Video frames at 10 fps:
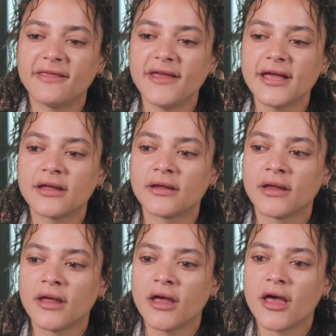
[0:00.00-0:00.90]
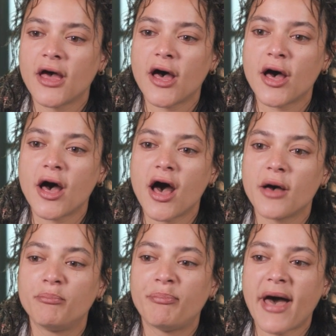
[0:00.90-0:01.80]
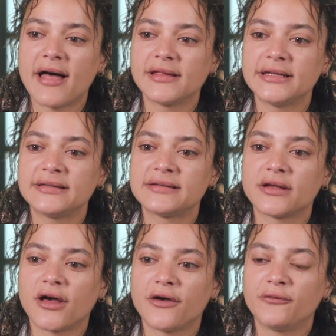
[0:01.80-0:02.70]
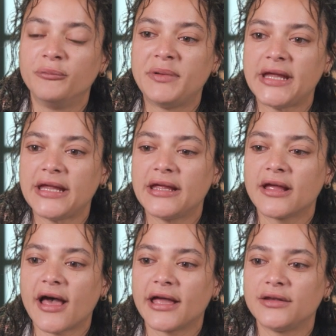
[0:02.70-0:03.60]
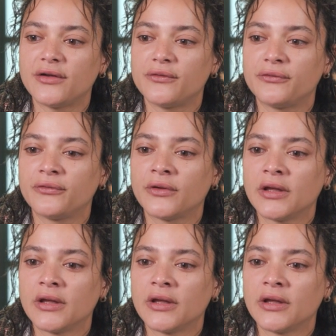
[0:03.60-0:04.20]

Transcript: I think a balance of being kind of